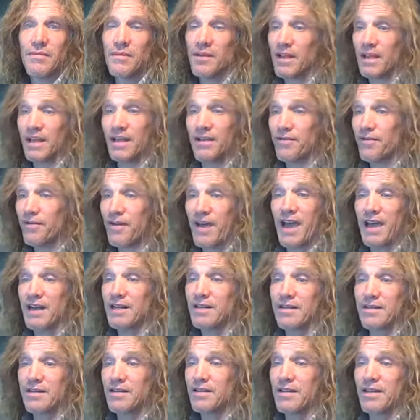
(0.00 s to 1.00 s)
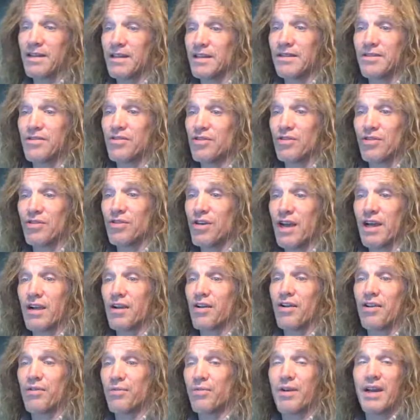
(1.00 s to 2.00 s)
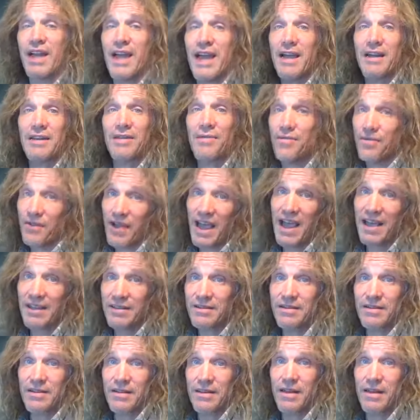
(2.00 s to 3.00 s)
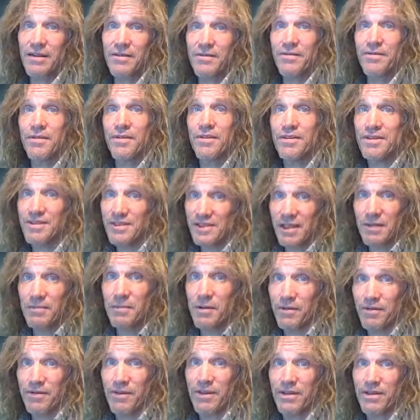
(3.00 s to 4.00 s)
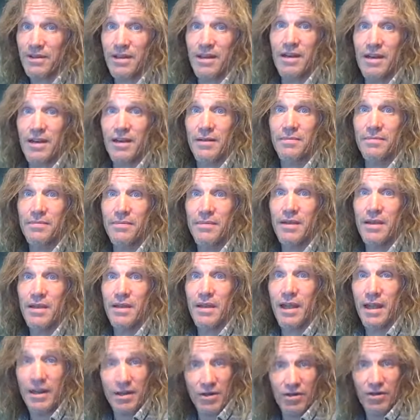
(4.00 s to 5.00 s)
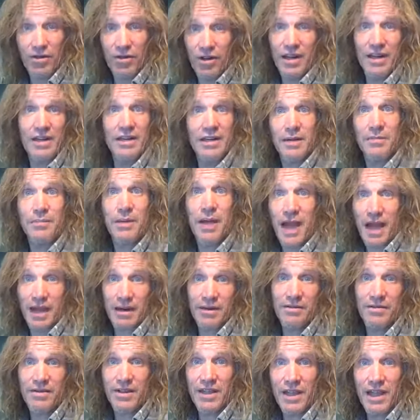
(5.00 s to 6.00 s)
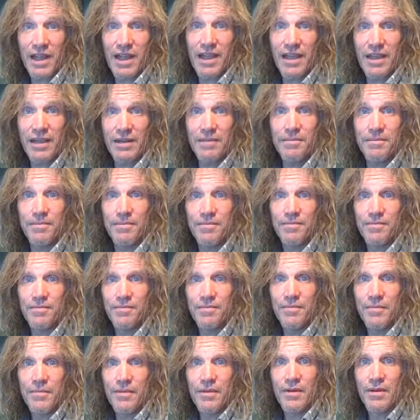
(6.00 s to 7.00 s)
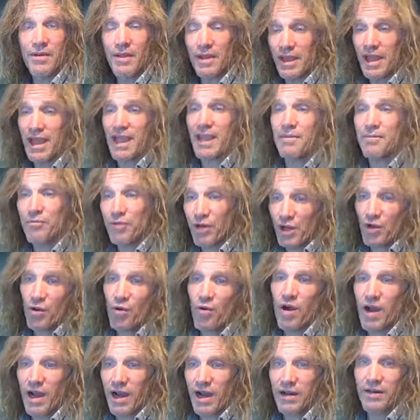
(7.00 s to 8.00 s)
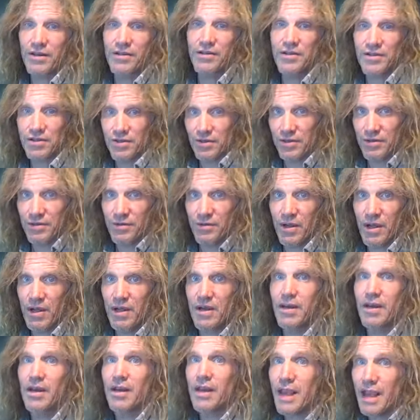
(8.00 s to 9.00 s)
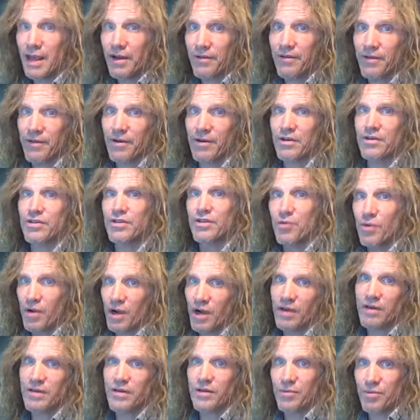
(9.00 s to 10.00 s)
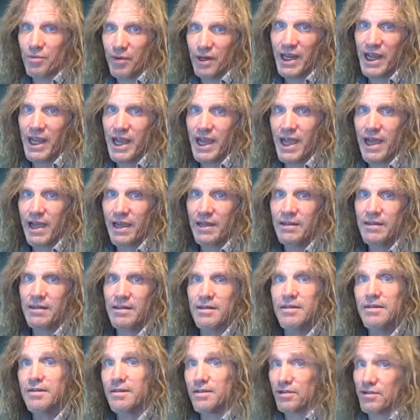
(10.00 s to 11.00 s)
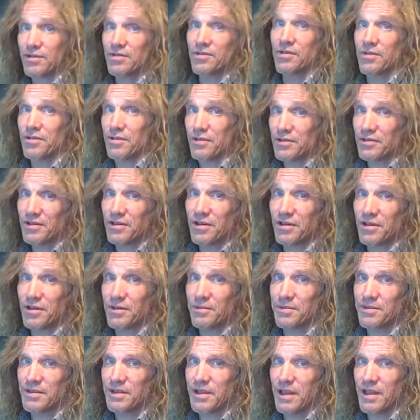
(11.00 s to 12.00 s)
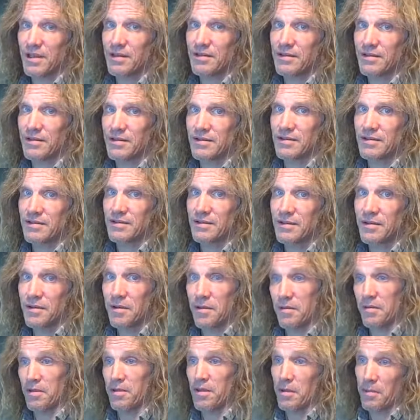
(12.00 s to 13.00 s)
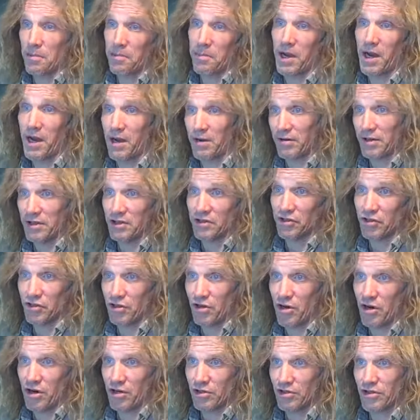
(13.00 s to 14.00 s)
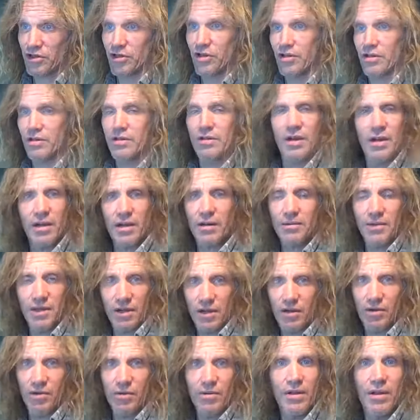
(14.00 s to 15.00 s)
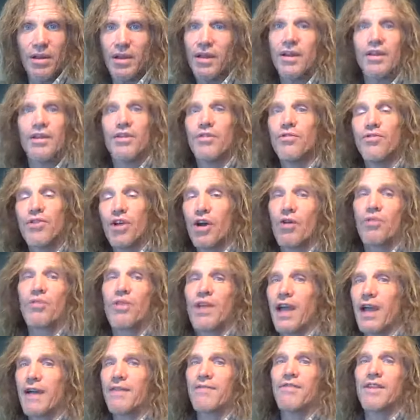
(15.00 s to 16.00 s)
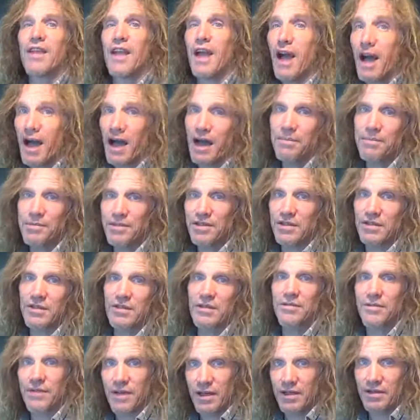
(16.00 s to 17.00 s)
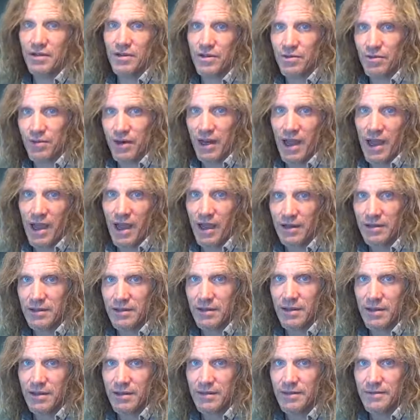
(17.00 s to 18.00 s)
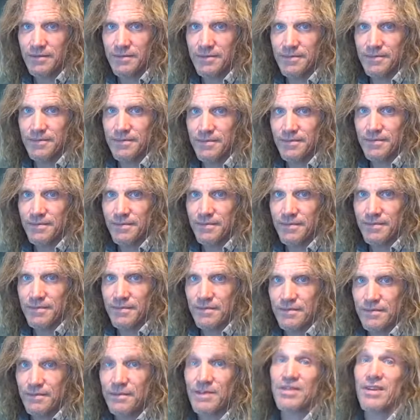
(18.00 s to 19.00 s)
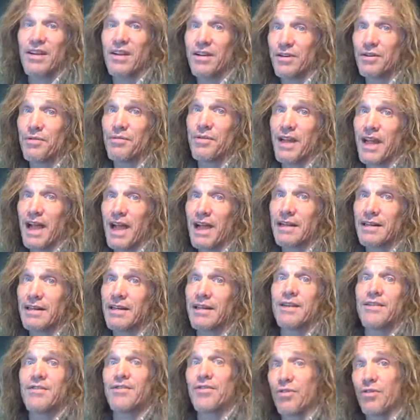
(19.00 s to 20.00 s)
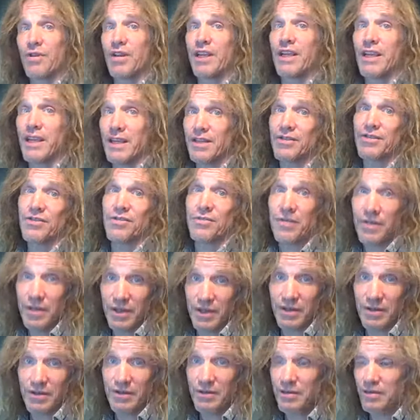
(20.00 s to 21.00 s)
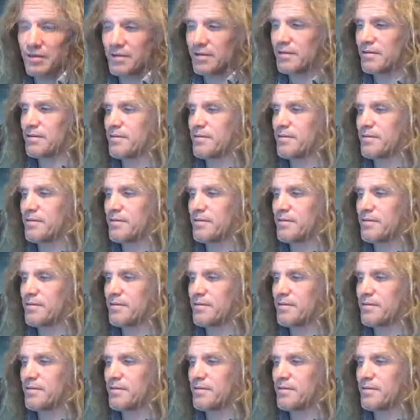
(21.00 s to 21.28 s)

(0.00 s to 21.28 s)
the fact is you're not going to react fast enough some of the time and you're going to end up out of the game. The game requires you never to underreact to certain circumstances. The bear is charging. Or, uh, you know, you don't have the option of underreacting. Because underreacting is going to get you killed.